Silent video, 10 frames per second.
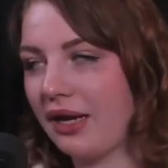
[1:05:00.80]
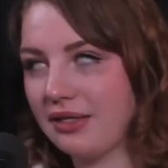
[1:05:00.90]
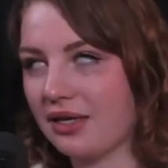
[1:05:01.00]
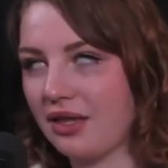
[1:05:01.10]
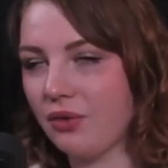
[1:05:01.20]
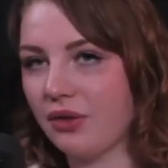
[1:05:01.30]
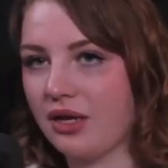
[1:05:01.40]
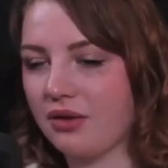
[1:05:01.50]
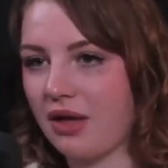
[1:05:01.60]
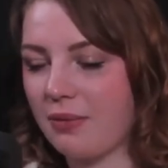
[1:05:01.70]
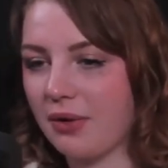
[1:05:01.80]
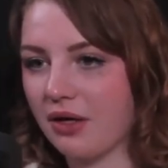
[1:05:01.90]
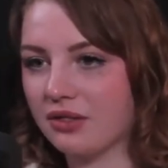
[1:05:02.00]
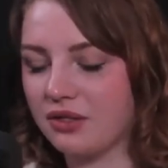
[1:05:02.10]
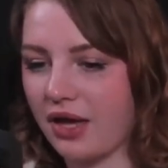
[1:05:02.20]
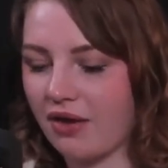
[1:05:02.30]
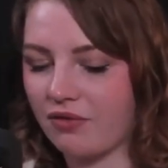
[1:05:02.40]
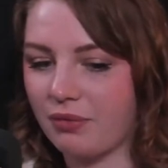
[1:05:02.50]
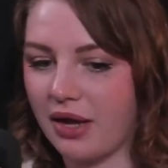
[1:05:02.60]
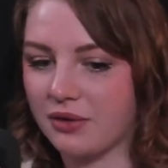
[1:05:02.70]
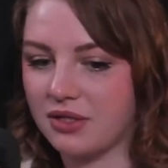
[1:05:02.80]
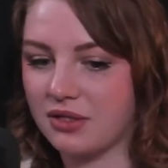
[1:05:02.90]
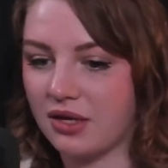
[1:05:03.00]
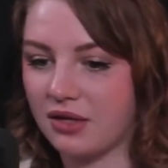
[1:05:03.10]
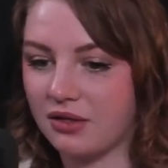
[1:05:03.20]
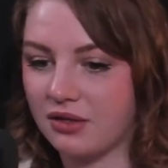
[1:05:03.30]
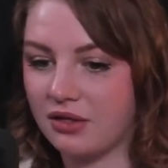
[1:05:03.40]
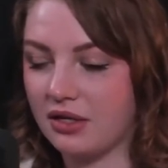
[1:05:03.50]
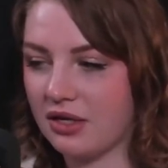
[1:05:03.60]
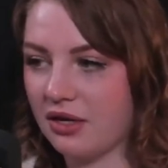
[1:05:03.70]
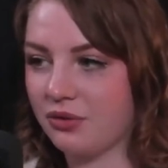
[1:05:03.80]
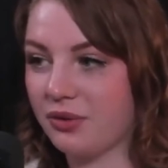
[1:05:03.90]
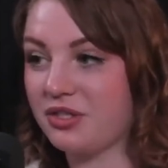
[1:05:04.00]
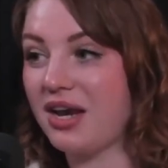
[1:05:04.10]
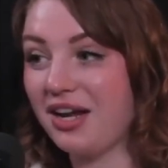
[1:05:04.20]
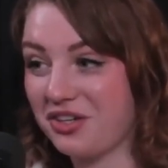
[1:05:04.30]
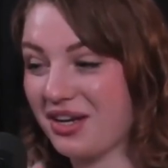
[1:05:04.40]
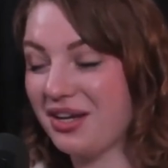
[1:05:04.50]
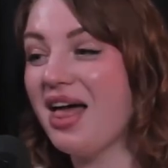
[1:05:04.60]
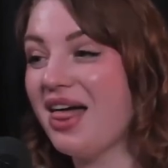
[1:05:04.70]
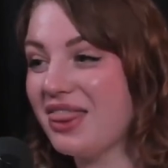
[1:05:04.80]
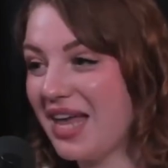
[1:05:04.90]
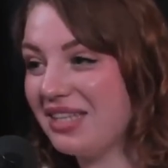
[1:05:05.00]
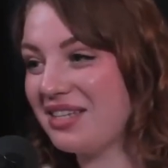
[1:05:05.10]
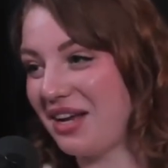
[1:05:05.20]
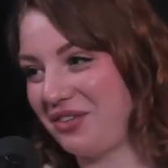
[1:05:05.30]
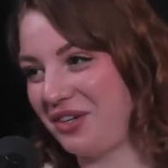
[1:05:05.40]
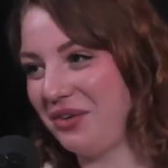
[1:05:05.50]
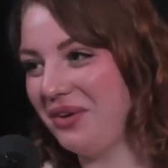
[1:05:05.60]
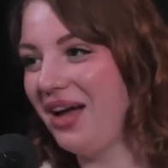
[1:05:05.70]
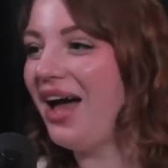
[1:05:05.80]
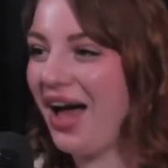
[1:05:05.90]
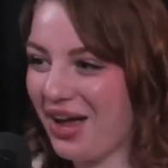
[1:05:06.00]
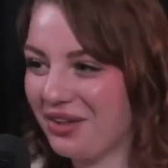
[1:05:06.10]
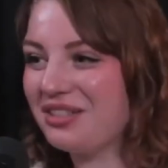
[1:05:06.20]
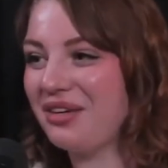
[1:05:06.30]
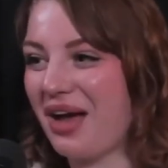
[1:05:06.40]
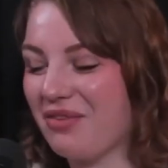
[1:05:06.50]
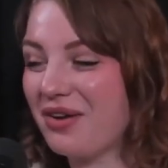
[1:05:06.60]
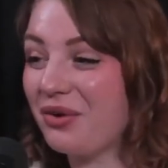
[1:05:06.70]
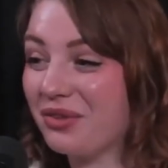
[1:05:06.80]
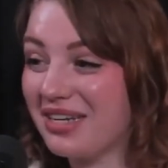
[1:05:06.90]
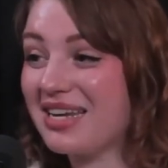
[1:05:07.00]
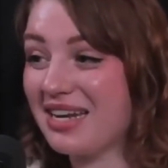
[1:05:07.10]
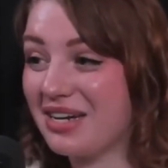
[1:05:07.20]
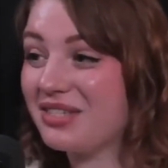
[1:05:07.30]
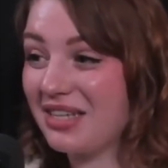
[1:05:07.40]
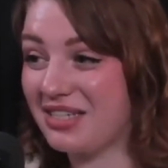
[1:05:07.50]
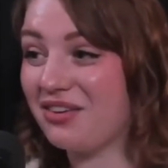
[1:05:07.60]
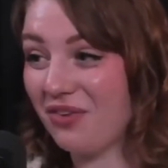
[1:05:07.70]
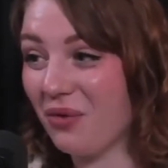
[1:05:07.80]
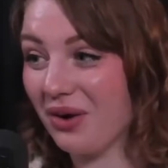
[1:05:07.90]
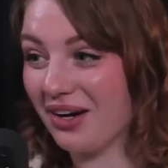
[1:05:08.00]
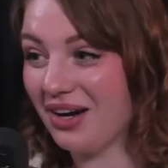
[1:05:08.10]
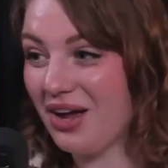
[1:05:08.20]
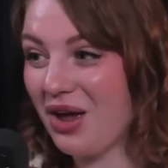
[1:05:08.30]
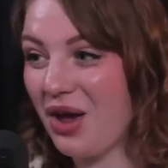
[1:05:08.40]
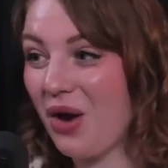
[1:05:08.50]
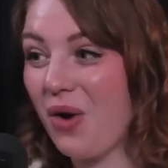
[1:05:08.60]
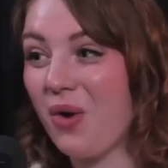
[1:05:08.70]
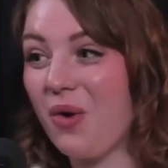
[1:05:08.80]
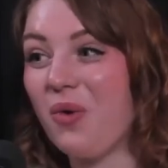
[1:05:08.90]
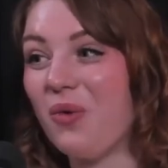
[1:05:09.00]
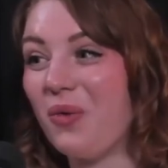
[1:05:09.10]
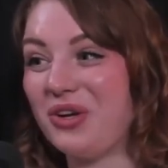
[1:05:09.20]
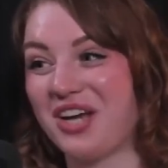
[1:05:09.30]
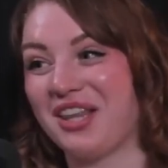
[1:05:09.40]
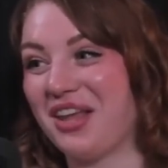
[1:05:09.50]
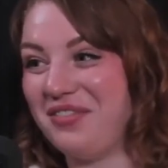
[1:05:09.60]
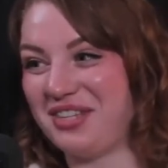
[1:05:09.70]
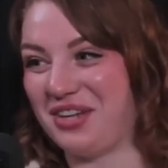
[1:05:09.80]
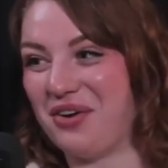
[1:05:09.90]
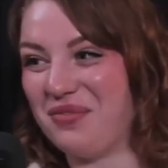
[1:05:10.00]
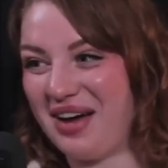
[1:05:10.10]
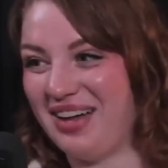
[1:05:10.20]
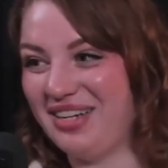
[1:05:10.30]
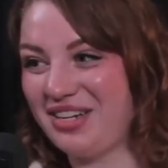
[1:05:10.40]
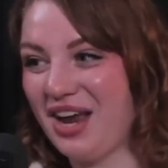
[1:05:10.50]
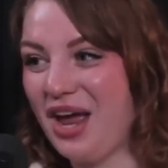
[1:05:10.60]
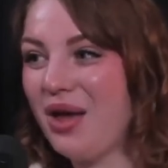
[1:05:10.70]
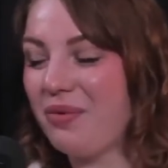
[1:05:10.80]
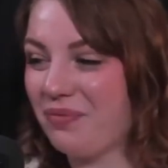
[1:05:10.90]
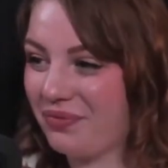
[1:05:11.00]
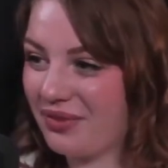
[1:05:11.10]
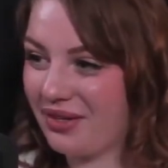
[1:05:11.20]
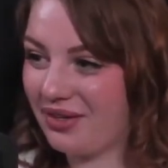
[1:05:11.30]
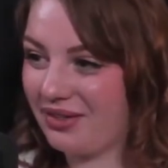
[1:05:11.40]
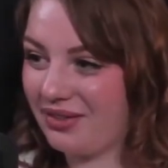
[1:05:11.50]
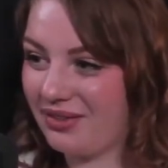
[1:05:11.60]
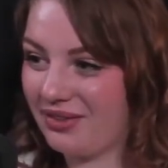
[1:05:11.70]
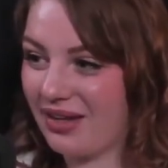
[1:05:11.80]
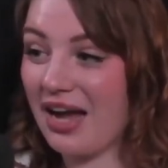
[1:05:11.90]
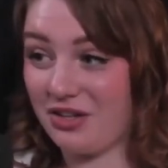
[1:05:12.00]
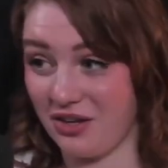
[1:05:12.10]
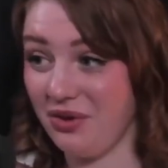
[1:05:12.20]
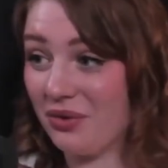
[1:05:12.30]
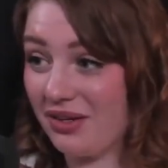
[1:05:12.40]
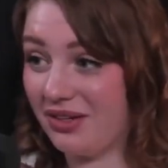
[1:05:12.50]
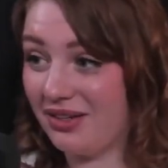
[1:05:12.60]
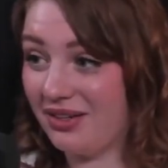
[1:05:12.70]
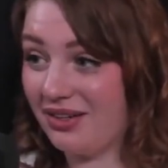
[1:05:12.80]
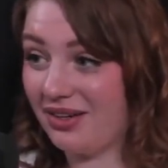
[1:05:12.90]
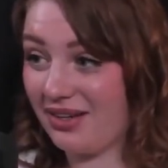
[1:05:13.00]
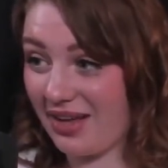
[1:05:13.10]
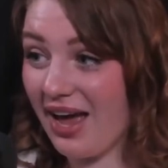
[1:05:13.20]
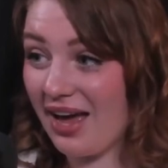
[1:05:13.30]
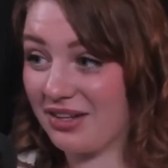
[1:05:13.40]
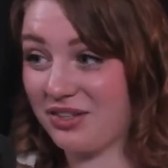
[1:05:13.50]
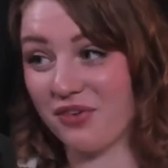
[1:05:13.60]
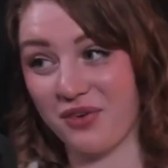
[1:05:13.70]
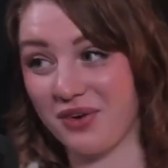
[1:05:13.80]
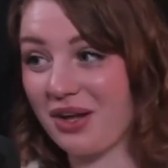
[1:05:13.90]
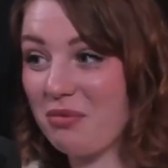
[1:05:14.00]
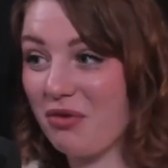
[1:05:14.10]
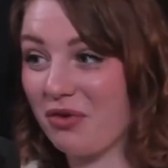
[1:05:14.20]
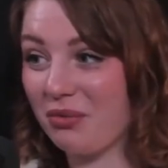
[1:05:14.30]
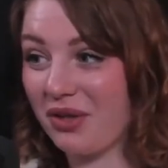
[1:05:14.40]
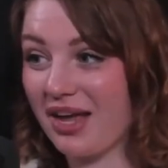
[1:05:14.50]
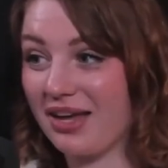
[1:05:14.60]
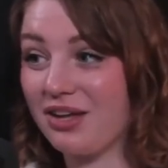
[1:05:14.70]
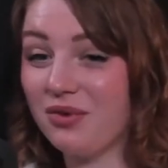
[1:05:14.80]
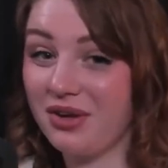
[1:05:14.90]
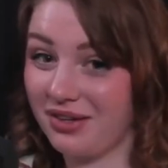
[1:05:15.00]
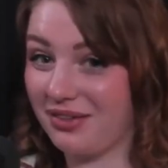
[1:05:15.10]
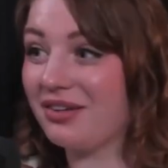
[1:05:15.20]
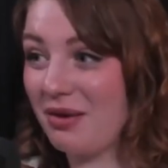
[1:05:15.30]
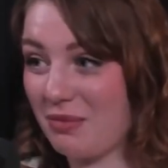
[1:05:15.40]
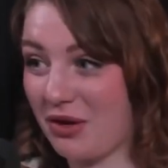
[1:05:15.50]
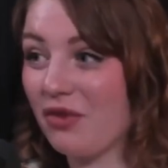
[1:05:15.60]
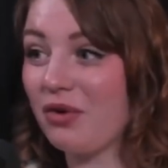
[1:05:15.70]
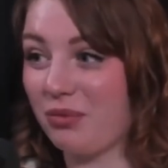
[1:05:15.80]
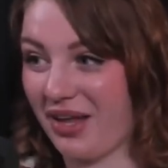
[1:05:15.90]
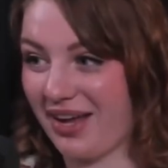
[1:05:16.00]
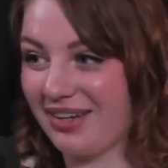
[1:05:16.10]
I said, the only gaming console I have in my house is a Nintendo Switch, and actually, that's not true. I also have my old Nintendo 64. You have an N64, which I love so much. Do you have GoldenEye? I do. Okay. Yeah. So if you want to come over and play, you can come on over and play.